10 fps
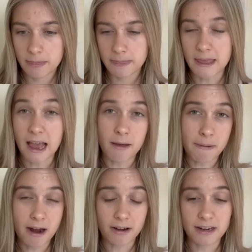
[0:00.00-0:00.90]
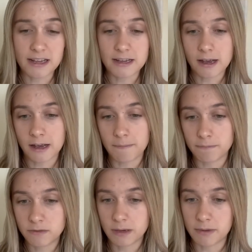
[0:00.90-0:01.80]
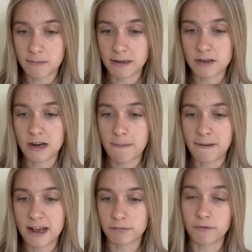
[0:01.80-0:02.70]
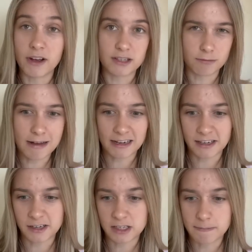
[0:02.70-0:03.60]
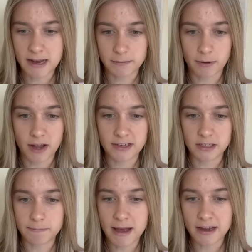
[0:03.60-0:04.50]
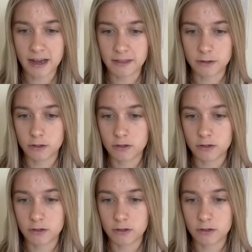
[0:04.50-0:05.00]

that apparently some of the Man United players referred to Rangnick as specs behind his back, and the